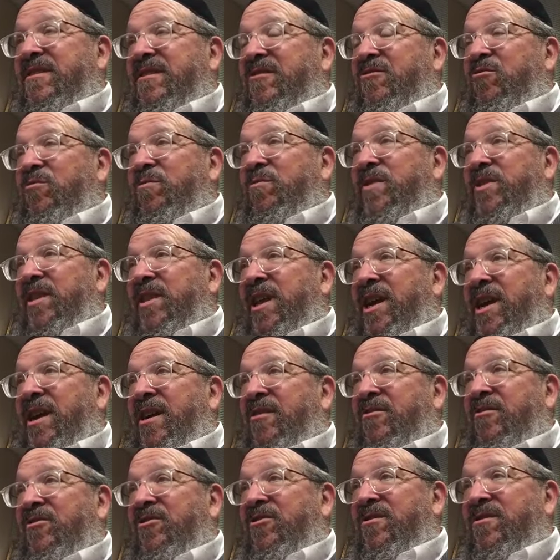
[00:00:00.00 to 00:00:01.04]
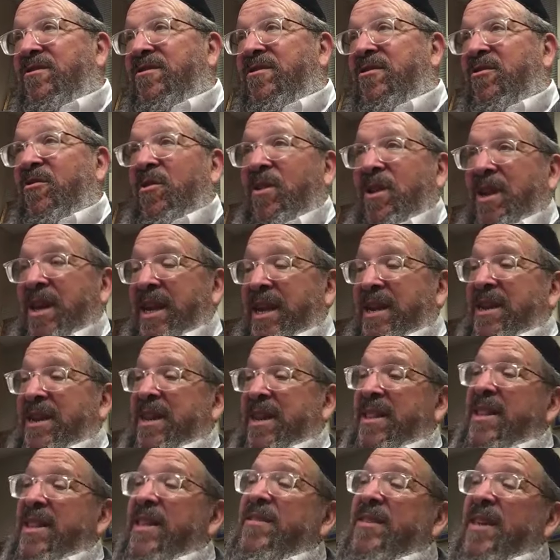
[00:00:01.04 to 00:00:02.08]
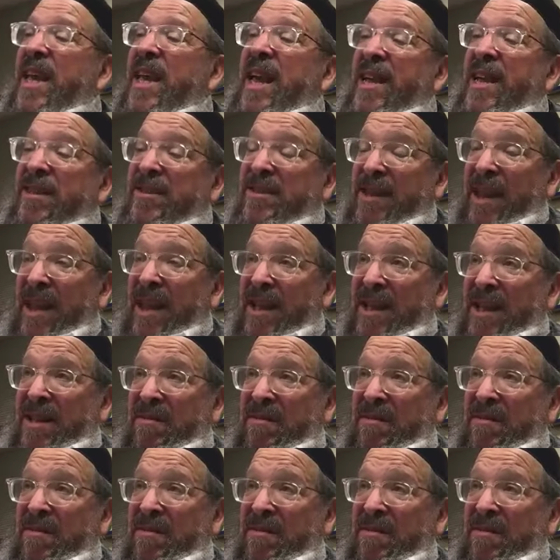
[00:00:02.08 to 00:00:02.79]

looms large. So again, in this case,